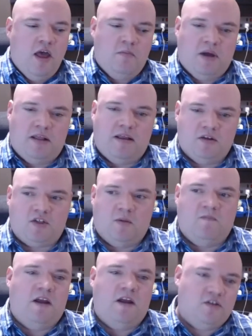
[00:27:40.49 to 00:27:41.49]
but there's
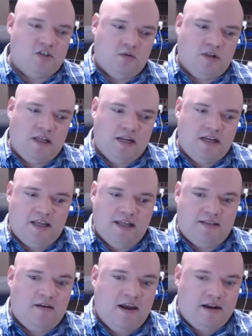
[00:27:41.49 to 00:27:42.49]
some vendors that really need to
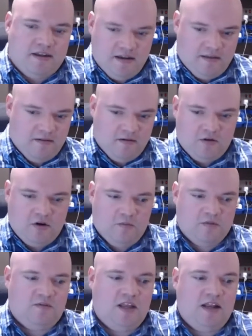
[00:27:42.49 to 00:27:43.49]
get their act together in
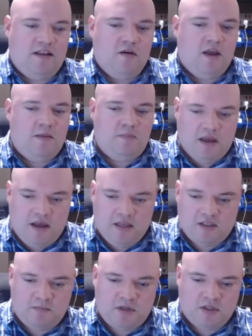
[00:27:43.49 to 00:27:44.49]
terms of getting their
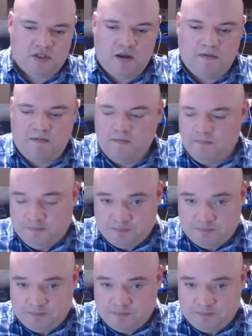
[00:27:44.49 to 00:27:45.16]
APIs up to snuff.